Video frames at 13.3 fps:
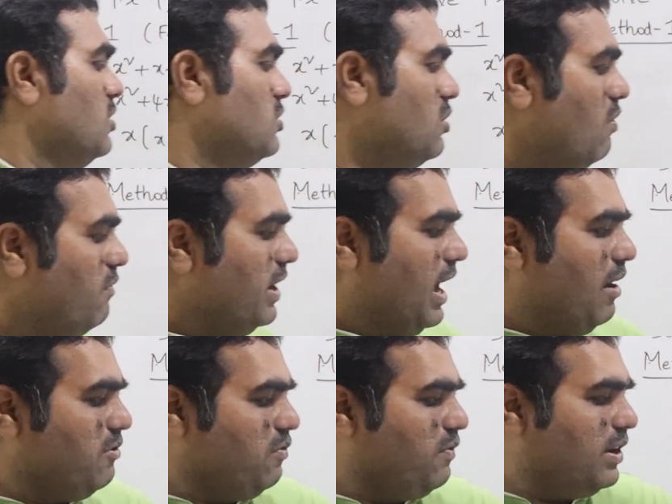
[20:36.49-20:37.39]
So we
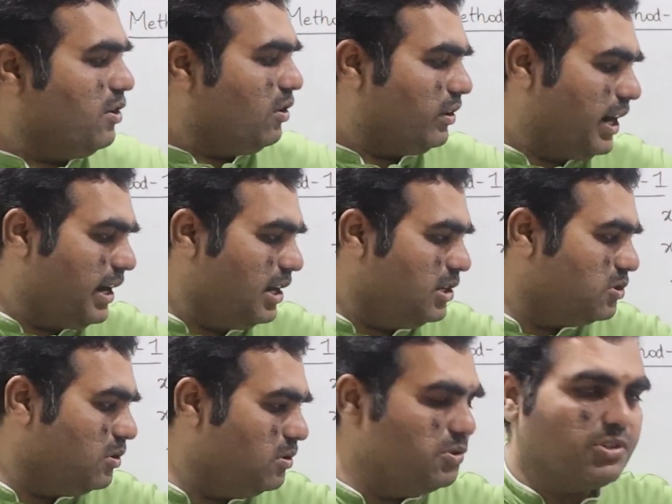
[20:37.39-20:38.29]
have to, when you are writing
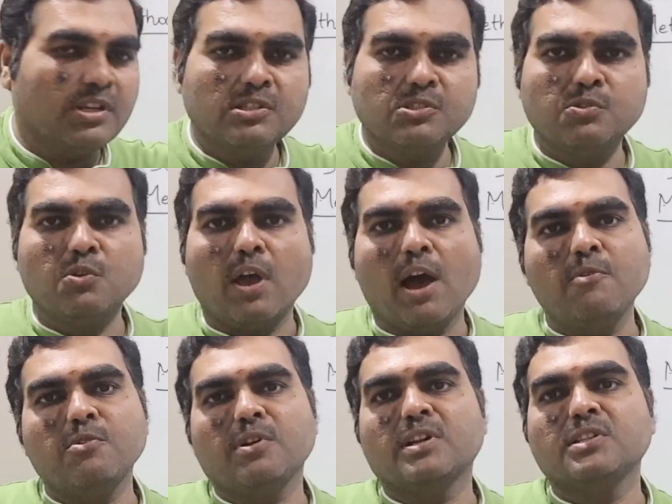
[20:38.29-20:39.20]
solutions, you
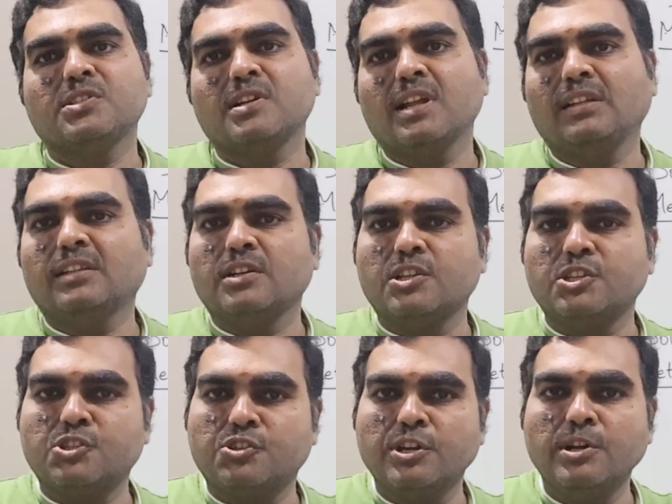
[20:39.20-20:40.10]
have to consider the
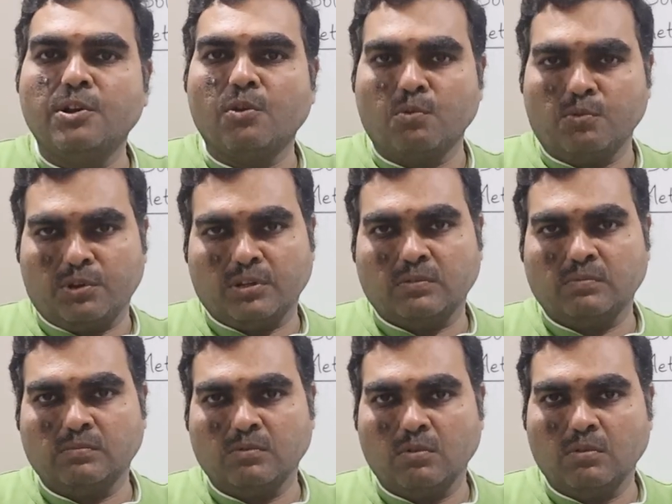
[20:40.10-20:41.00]
distinct root
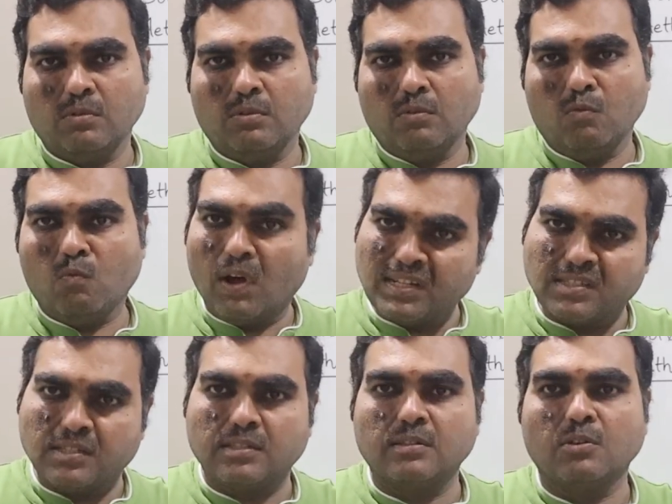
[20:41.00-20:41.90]

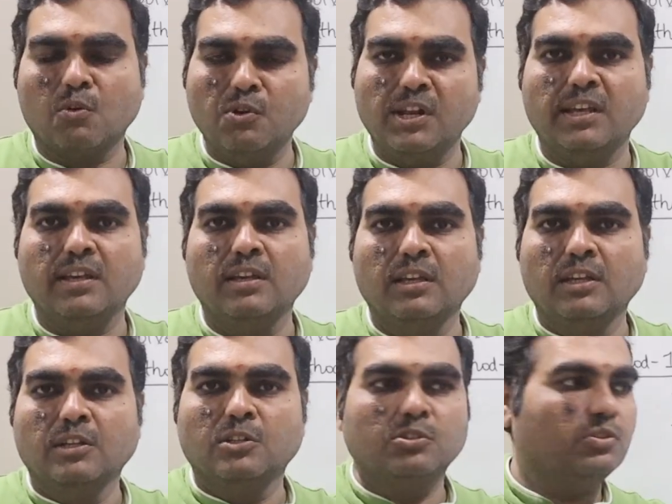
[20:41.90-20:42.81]
once only.
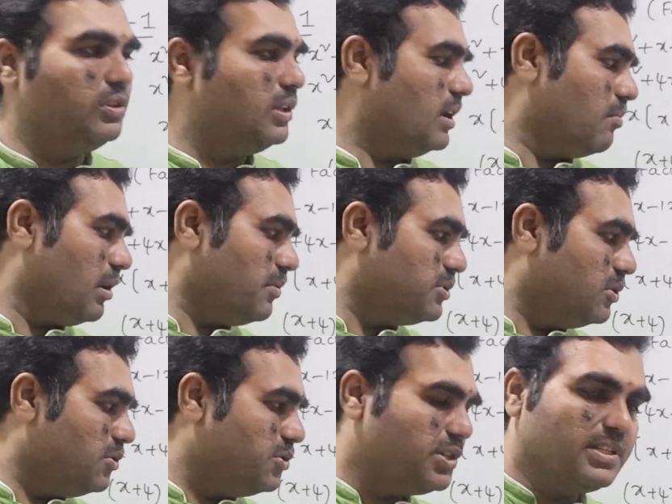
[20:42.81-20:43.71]
So the number of
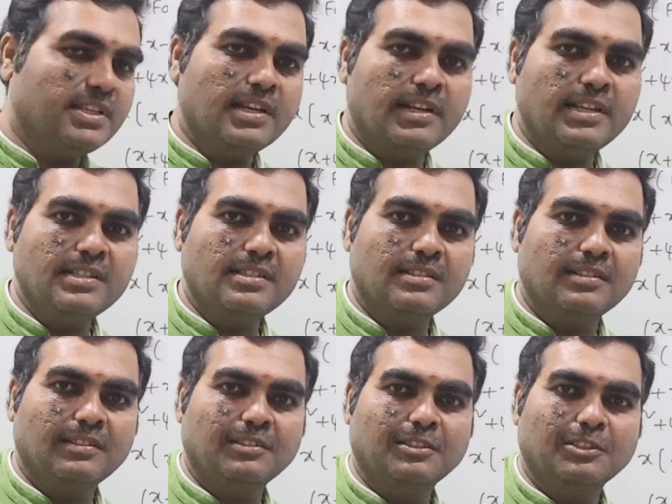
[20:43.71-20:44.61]
solutions here
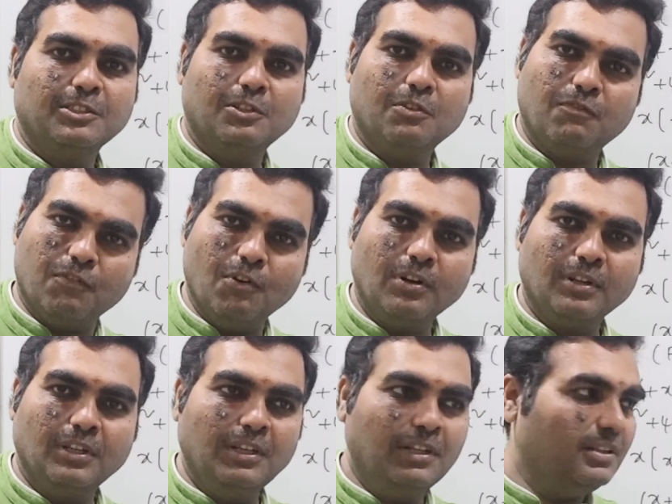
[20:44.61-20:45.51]
is
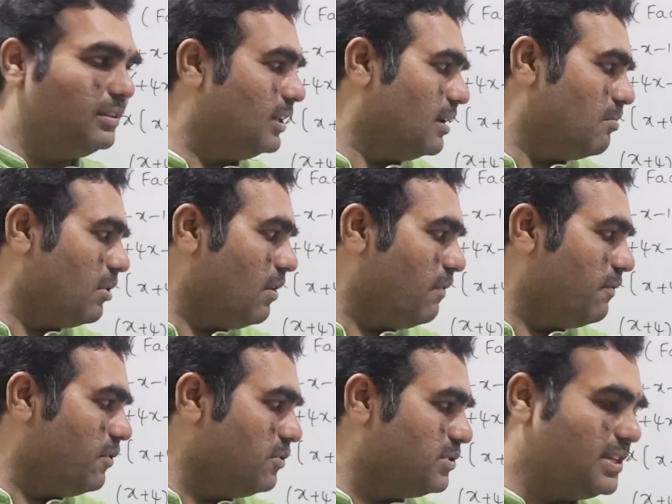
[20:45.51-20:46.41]
4. The number of
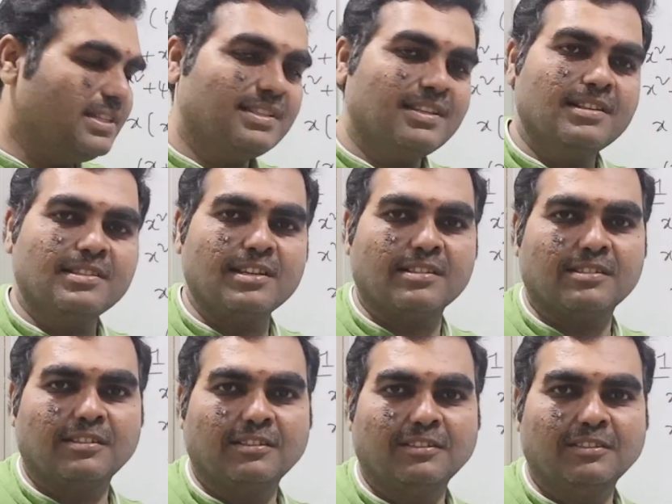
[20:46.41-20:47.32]
roots is
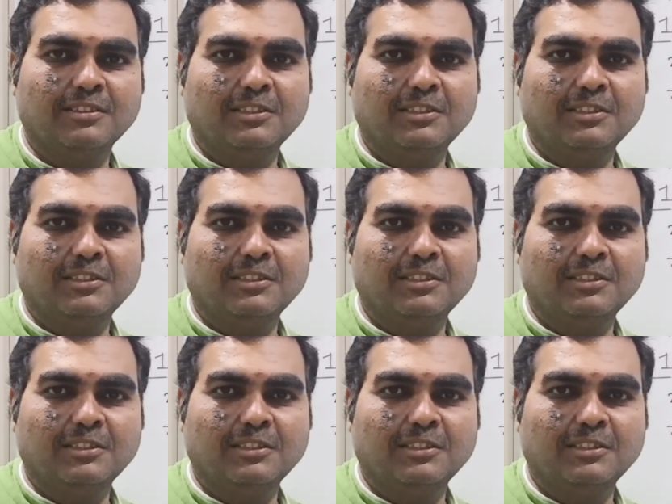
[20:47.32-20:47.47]
6.